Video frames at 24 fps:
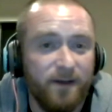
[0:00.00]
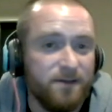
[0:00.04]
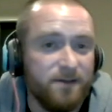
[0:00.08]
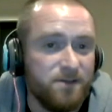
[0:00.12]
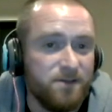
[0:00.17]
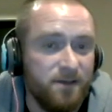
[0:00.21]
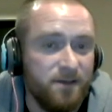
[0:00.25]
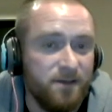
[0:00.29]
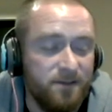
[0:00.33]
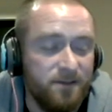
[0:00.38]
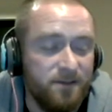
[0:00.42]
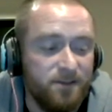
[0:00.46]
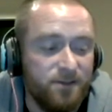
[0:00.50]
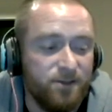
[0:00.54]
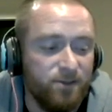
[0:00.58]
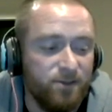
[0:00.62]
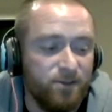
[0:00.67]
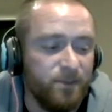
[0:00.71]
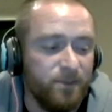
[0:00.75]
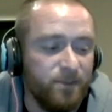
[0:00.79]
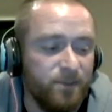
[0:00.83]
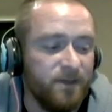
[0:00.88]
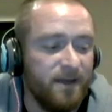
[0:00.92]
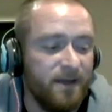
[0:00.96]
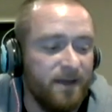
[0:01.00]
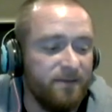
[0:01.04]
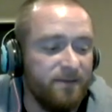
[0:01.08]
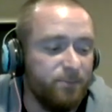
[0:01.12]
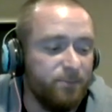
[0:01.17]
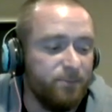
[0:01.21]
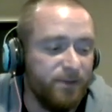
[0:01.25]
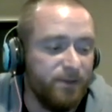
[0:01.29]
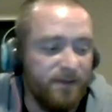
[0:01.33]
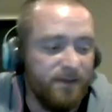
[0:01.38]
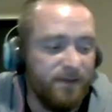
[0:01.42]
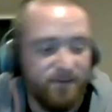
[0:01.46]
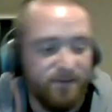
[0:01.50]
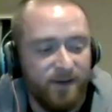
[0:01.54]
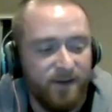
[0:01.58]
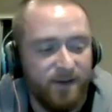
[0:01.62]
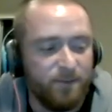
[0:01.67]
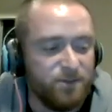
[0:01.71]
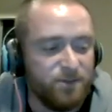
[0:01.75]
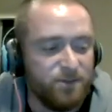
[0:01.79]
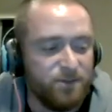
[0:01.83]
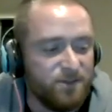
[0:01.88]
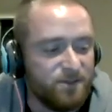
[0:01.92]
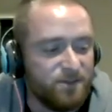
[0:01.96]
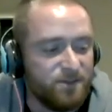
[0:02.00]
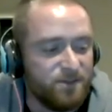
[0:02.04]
is undetermined. I have plenty of options.